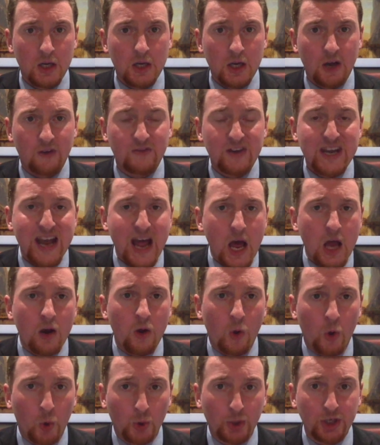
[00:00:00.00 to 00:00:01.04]
of not
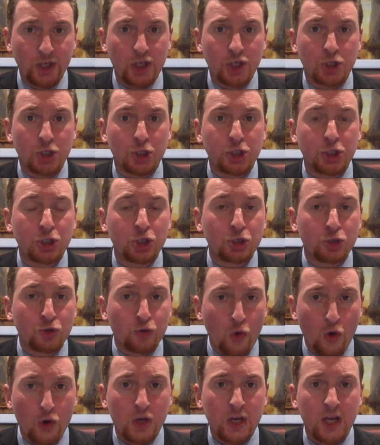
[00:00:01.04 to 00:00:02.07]
only
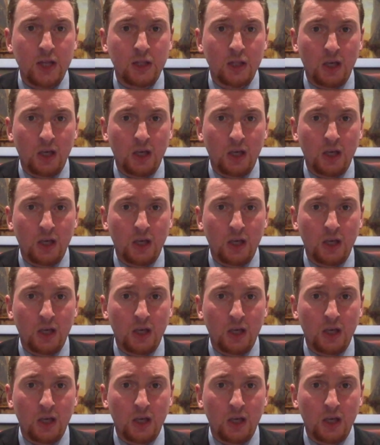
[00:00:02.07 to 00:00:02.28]
destroying